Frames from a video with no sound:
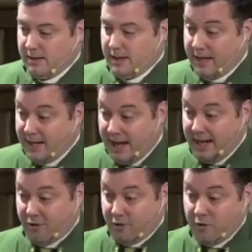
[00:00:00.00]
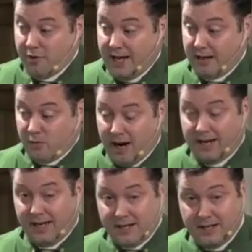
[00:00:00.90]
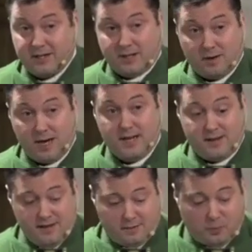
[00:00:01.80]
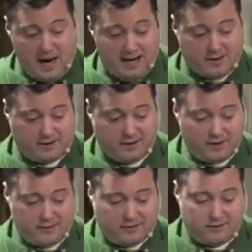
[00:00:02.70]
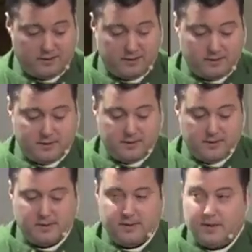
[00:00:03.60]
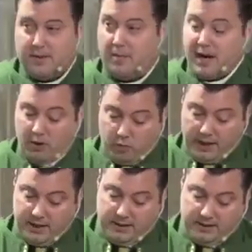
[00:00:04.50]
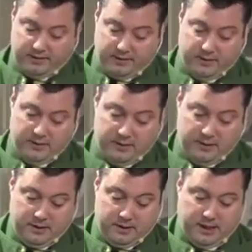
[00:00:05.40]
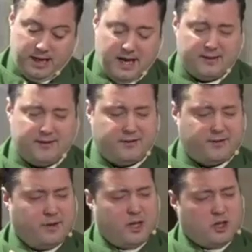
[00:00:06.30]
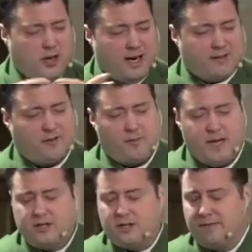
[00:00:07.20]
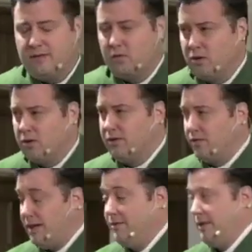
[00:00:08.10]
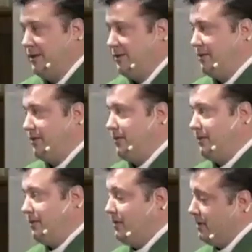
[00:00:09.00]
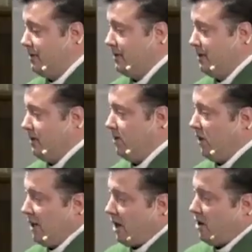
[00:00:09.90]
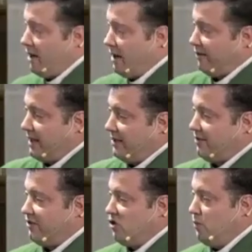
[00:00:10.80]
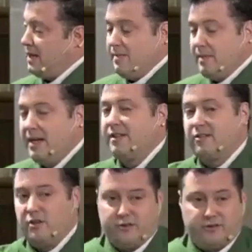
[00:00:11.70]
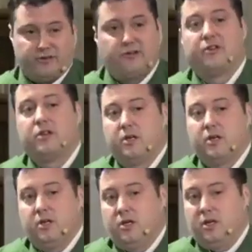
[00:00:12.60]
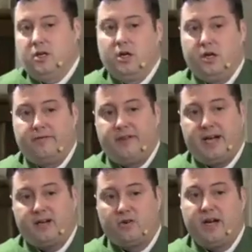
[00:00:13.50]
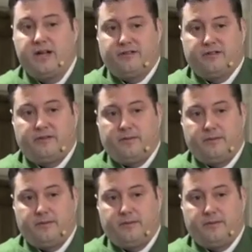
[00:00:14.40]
And through that recognition, right, these practices bear witness to God's transformation of the world around us. We are, in a sense, to be ministers of that grace.